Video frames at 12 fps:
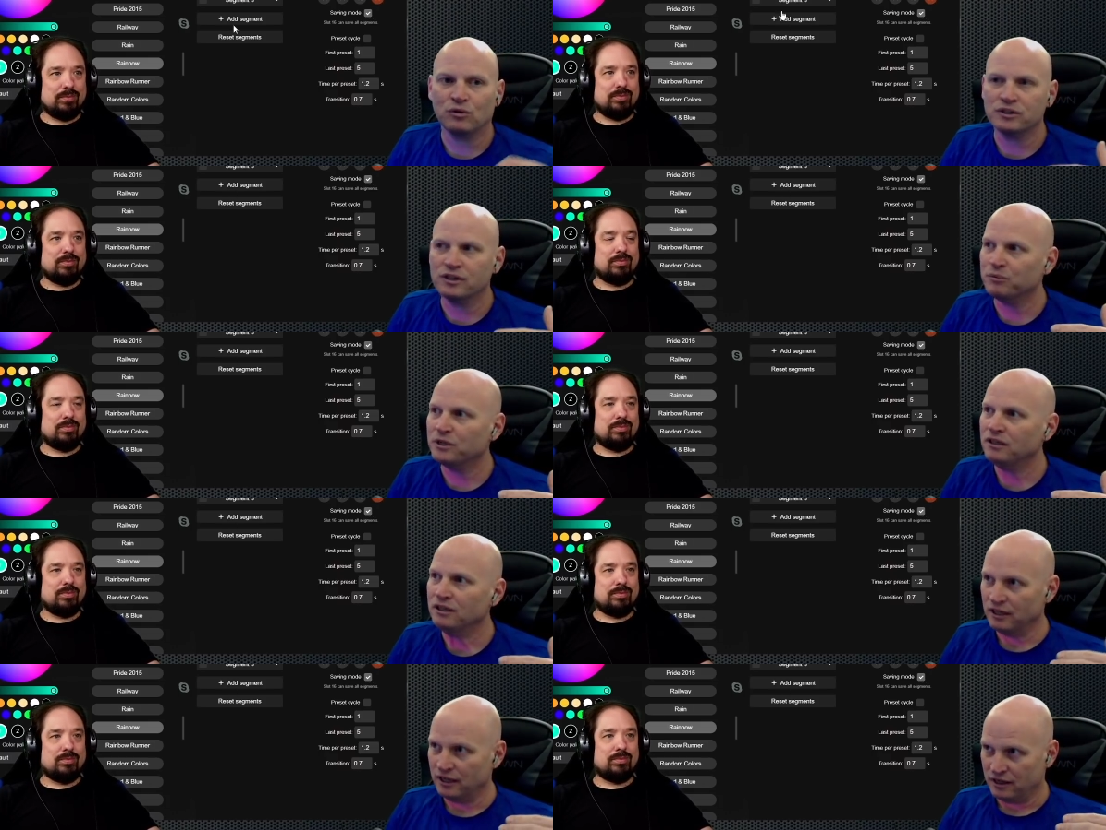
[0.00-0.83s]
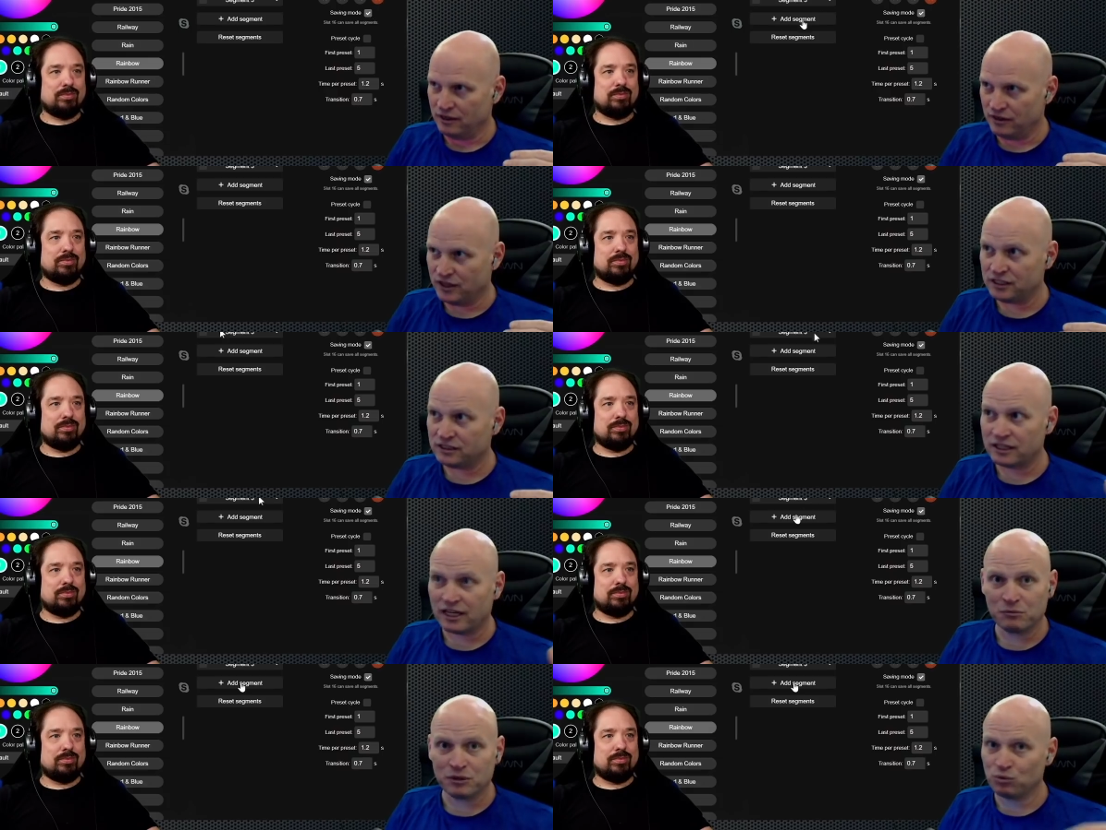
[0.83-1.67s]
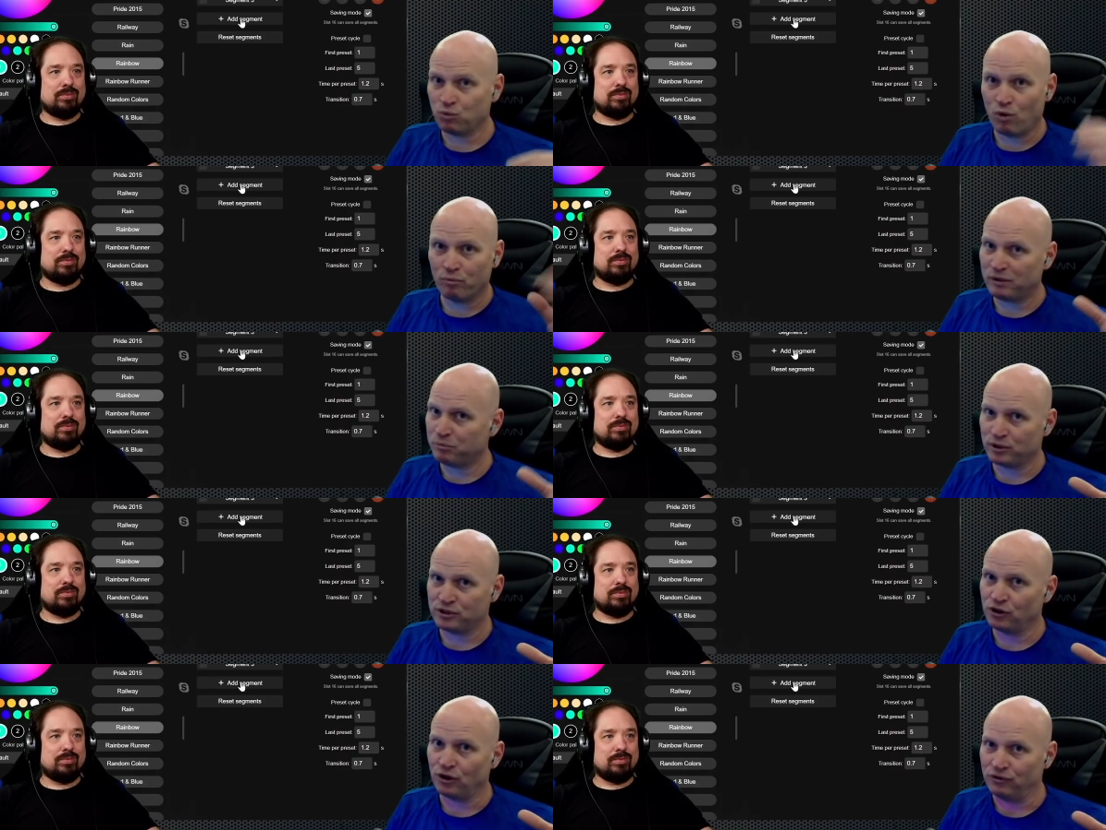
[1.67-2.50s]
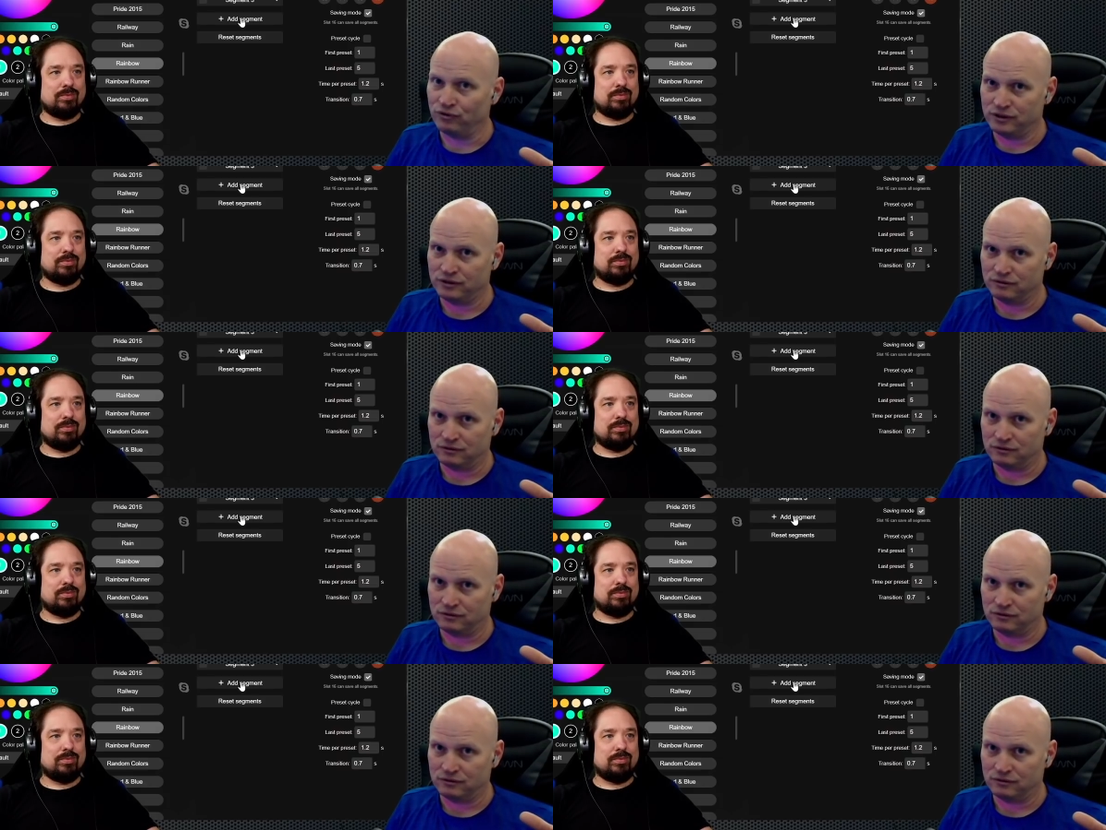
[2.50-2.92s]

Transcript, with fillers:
Speaker 1: or something, these segments won't be preserved.